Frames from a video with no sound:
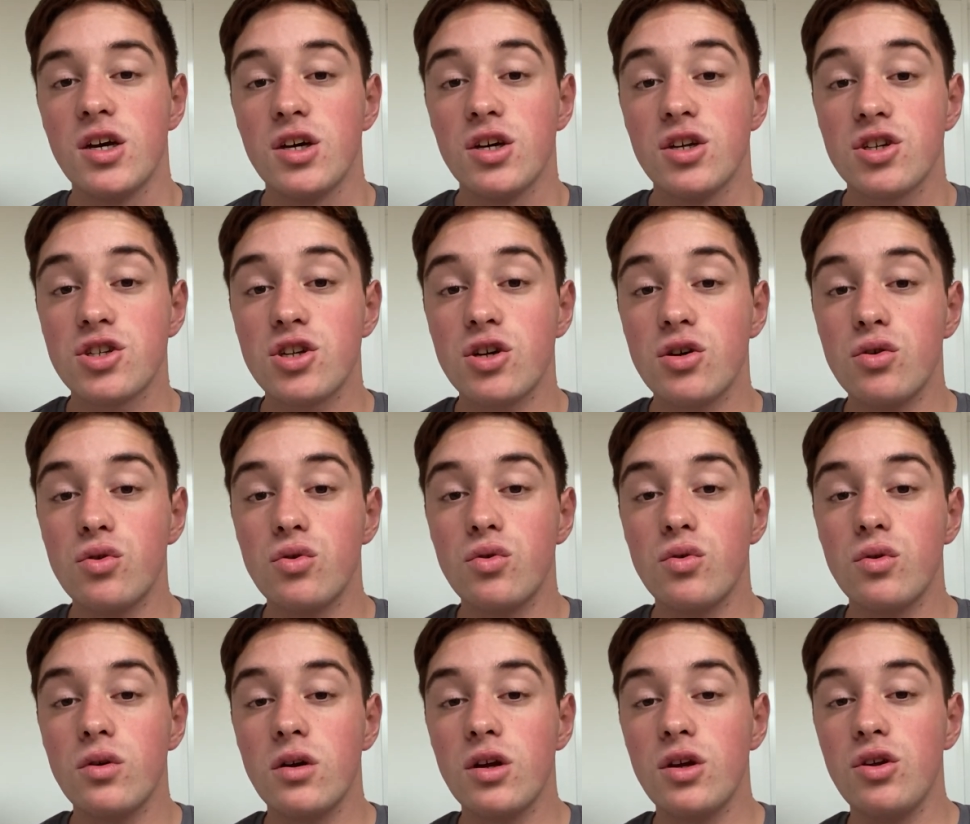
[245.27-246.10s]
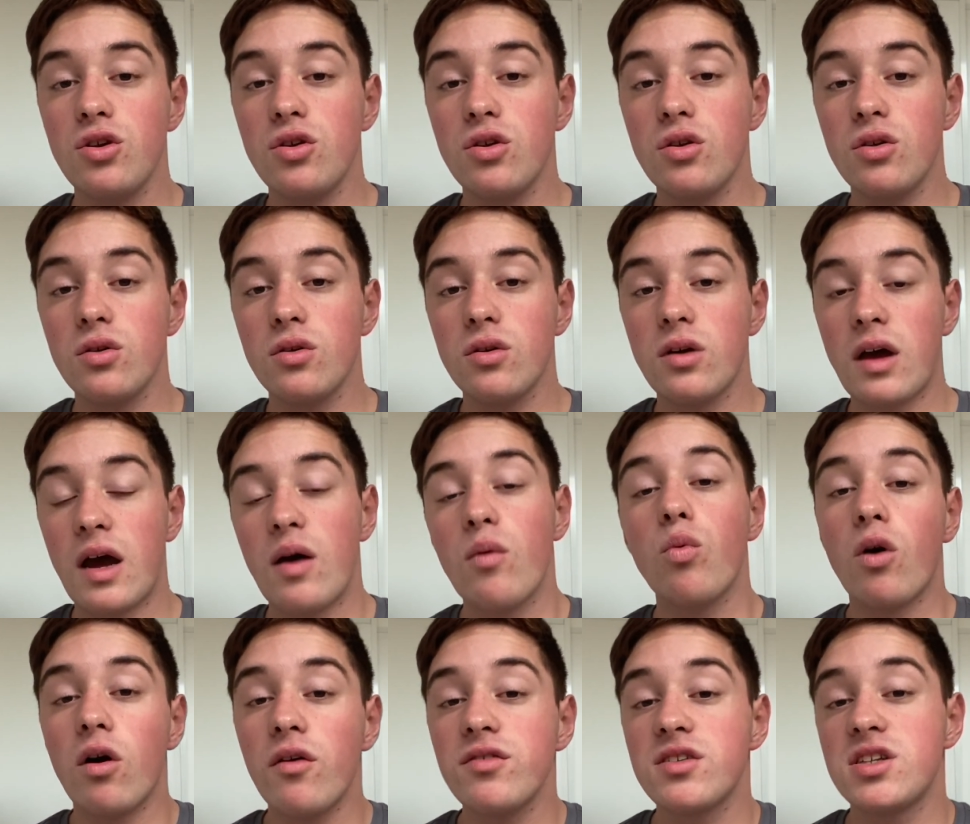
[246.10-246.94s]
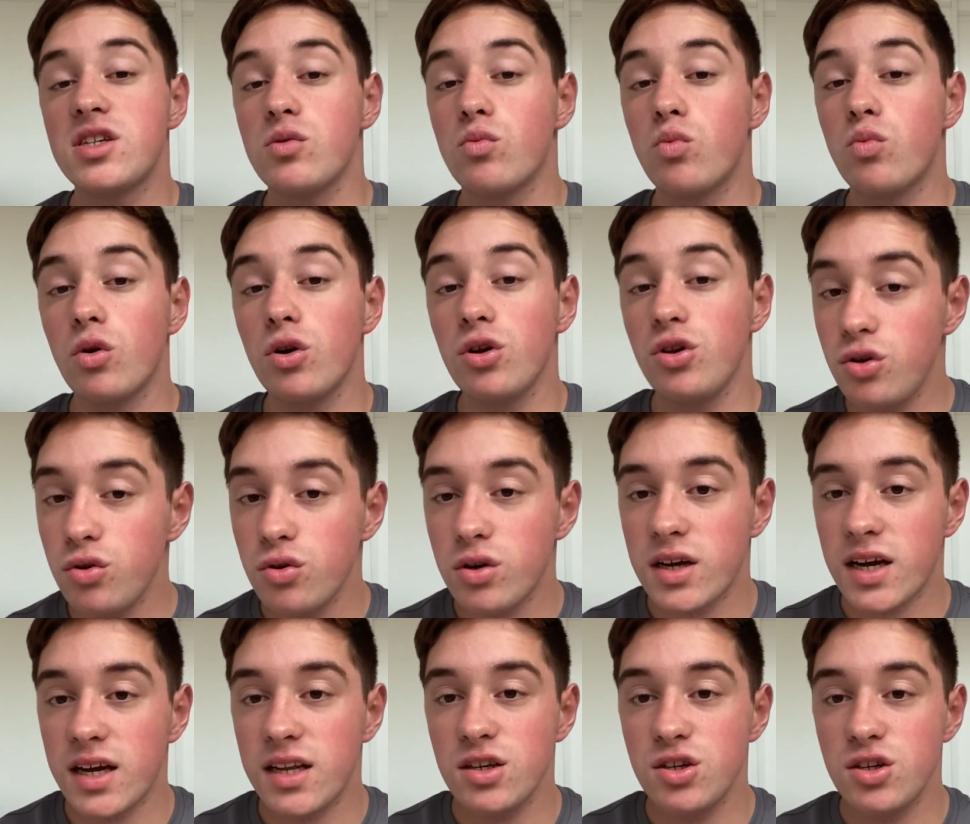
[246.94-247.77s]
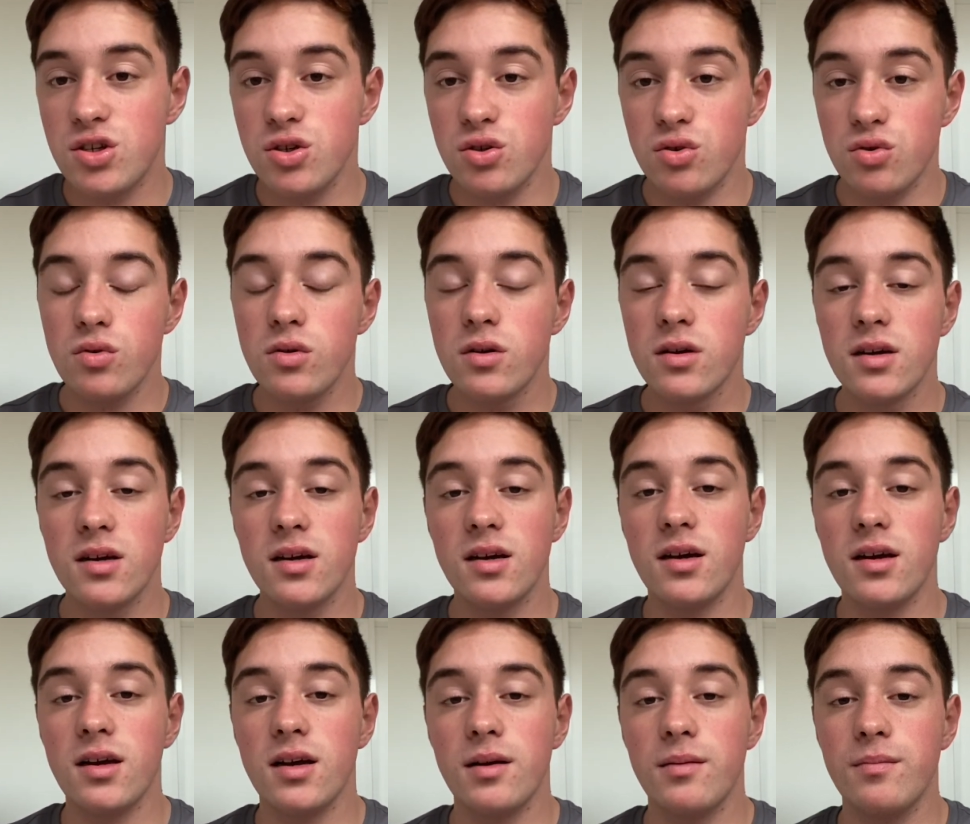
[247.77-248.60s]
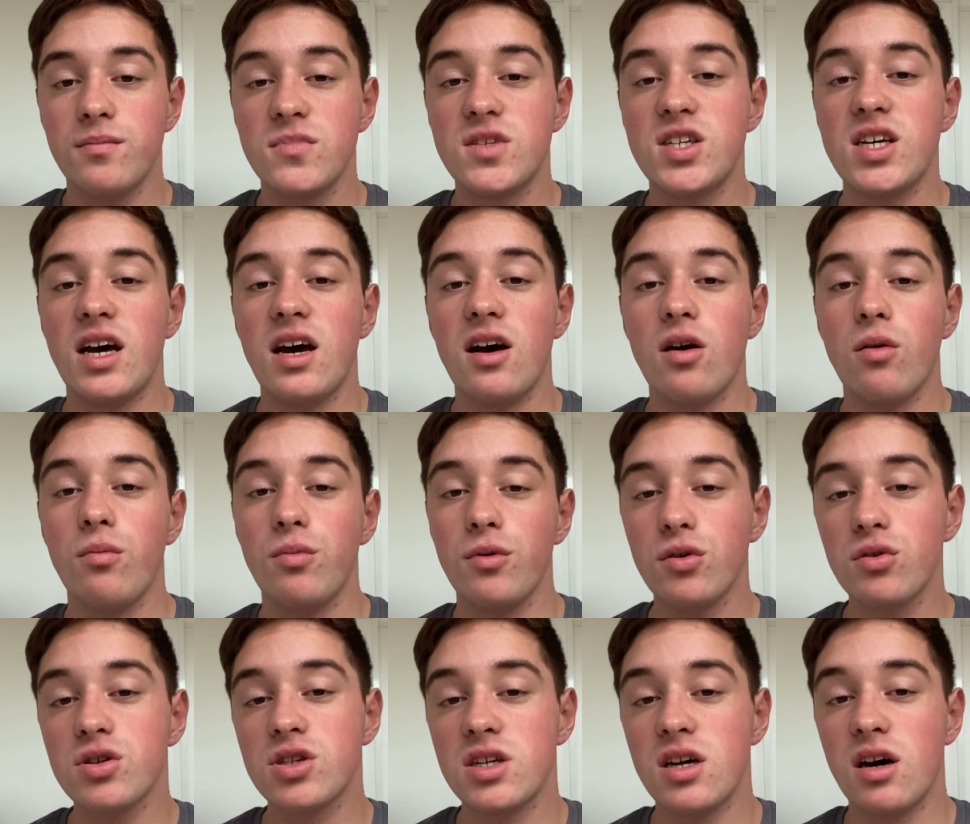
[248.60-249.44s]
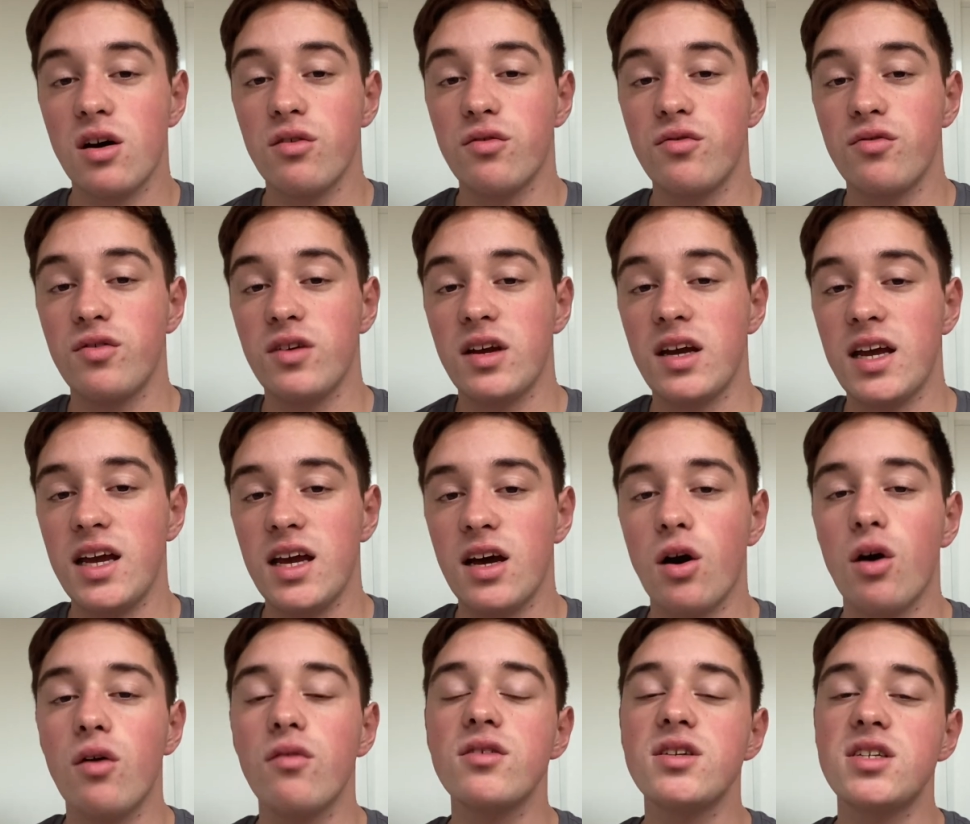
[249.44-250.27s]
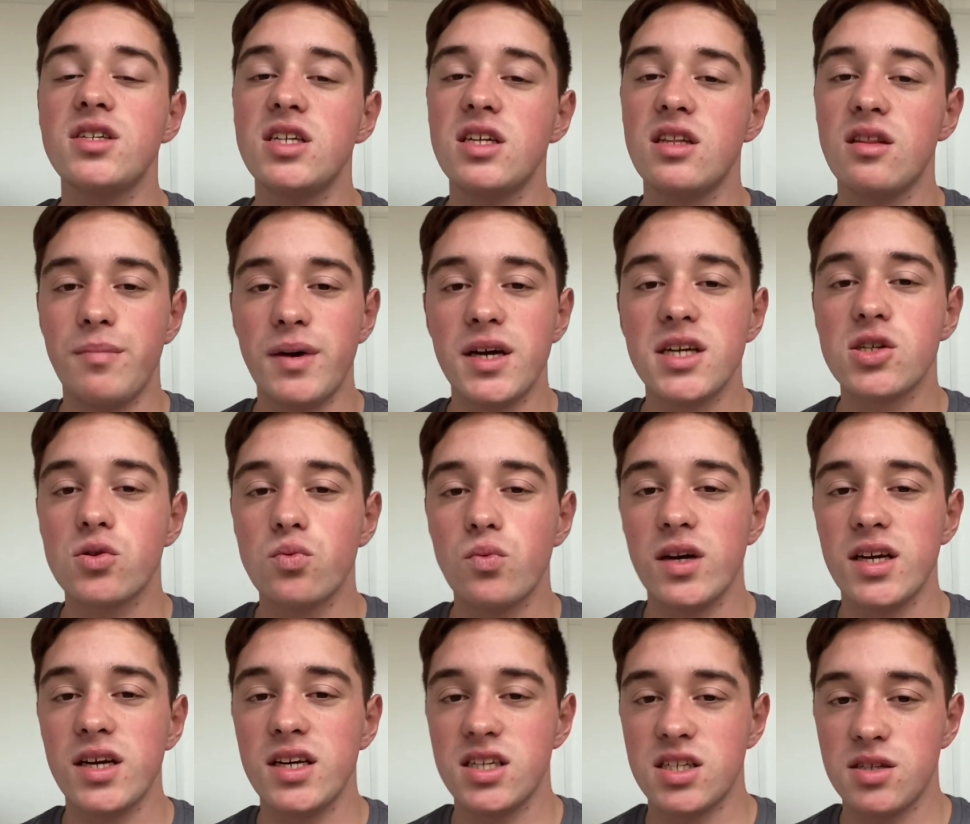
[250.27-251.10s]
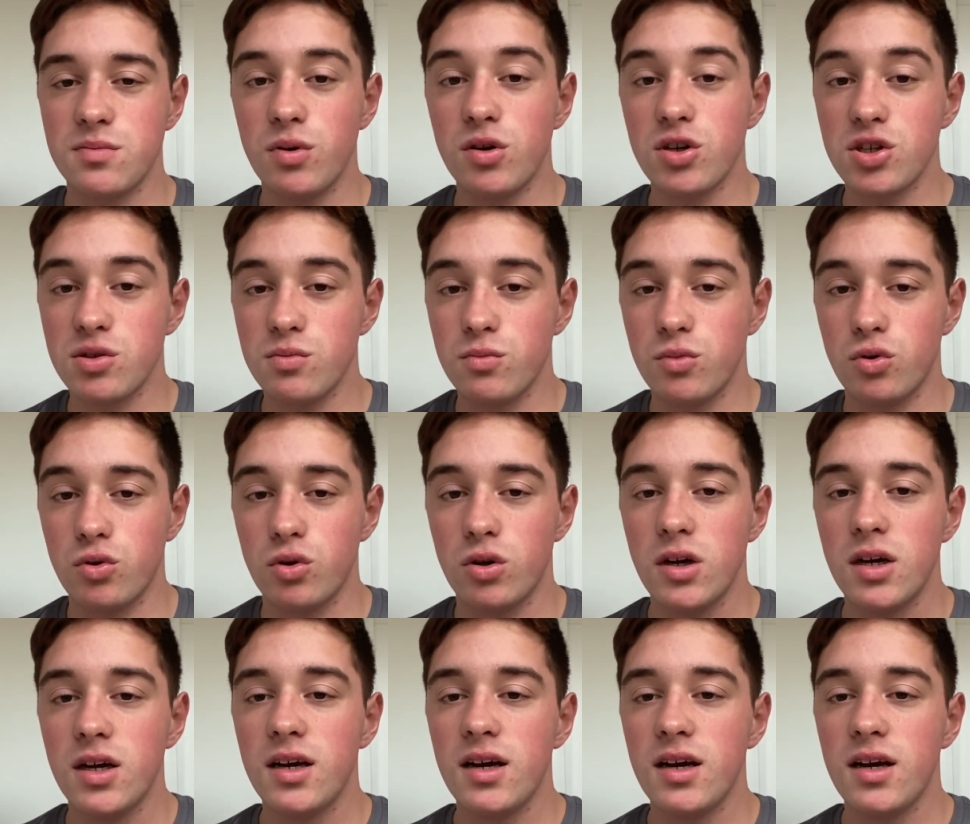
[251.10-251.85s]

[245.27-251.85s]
So, and what you can do to help yourself, obviously the best ways possible